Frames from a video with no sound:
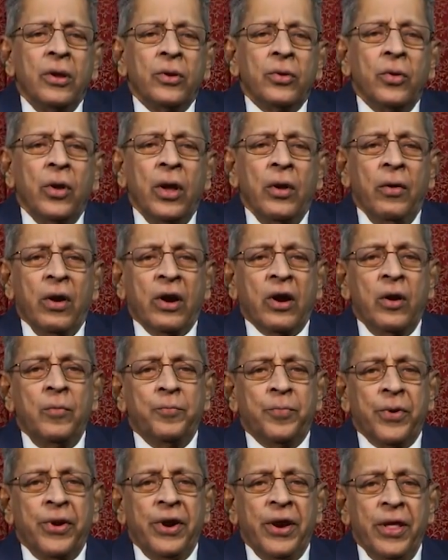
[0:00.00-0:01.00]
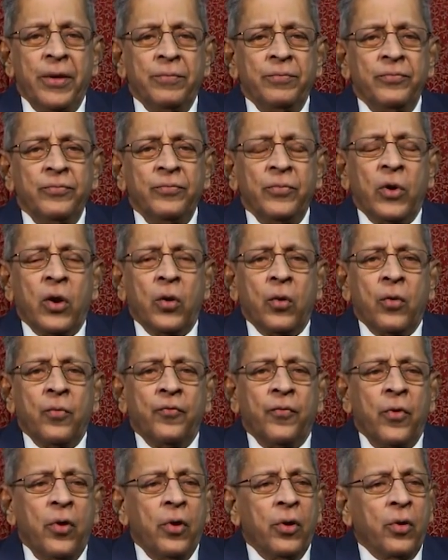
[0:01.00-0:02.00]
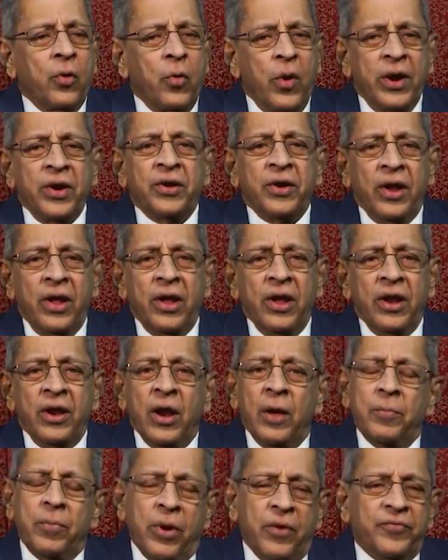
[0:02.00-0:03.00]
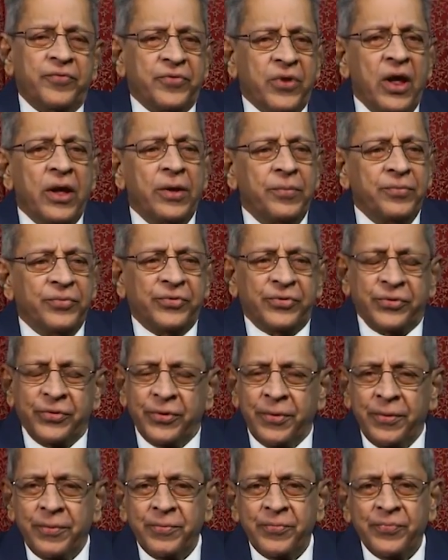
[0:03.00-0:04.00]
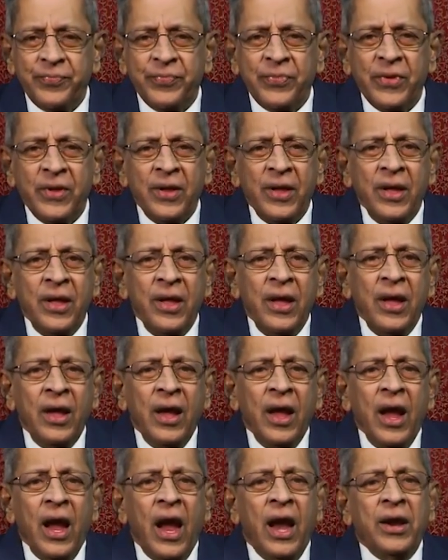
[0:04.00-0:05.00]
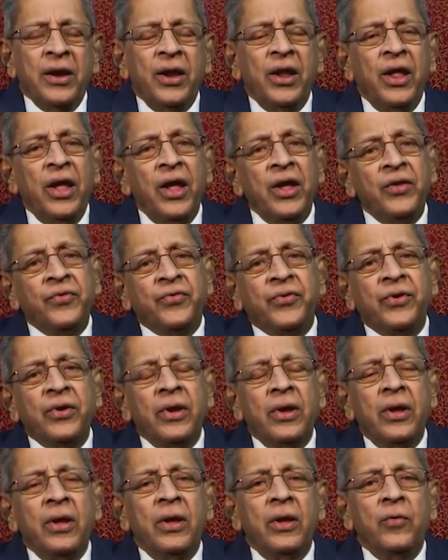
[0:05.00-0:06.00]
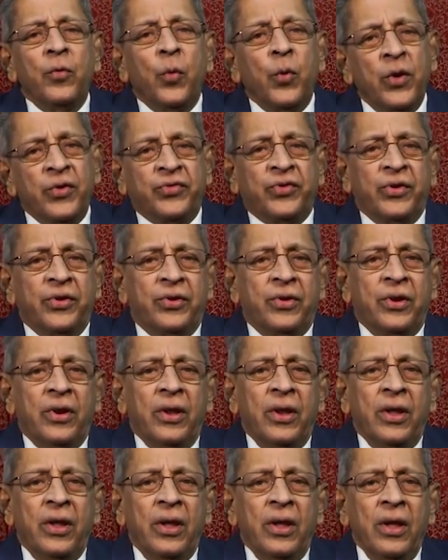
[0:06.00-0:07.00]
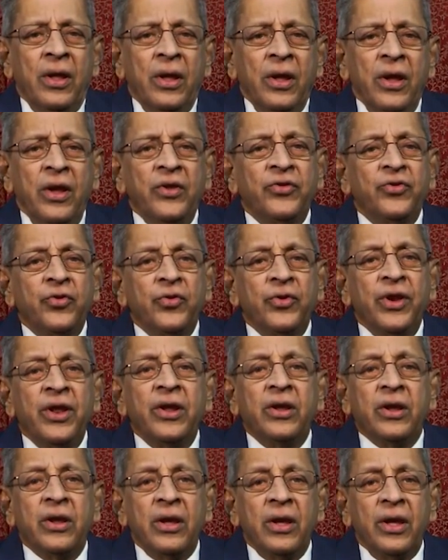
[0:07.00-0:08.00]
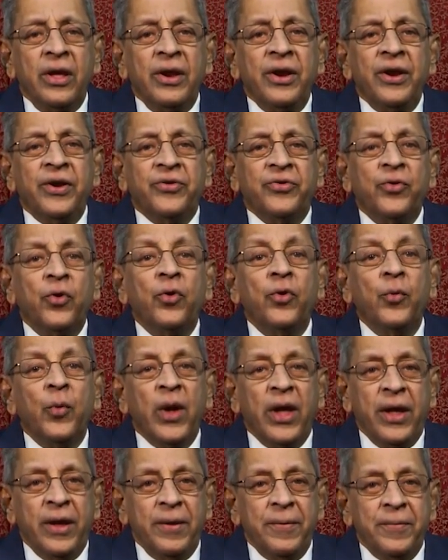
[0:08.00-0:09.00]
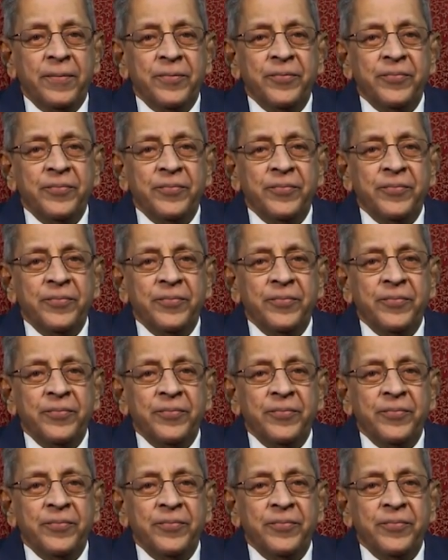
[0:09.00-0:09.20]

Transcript: to have accompanied him for quite a number of times. And each visit is unique in its own way.